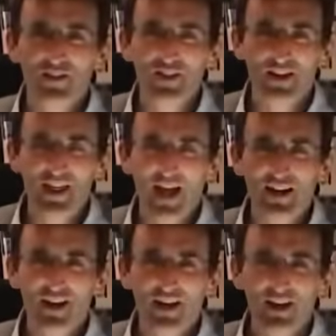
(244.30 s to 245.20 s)
then that
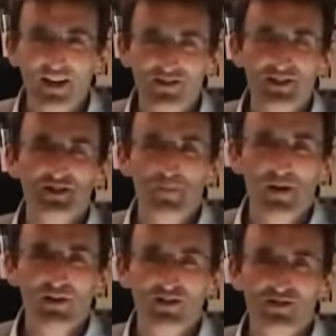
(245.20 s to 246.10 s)
is an
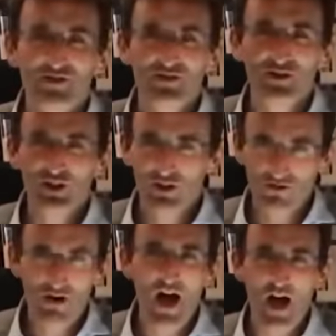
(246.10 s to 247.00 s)
experience that you
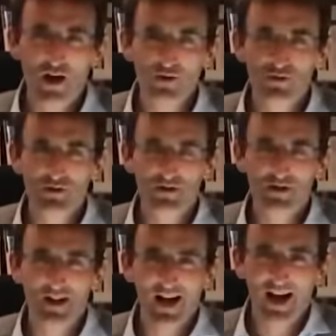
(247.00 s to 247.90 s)
know
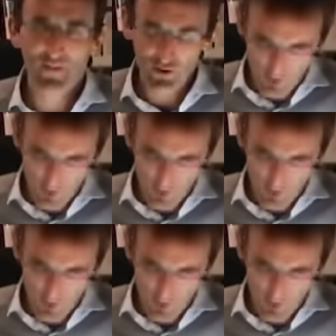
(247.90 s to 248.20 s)
and that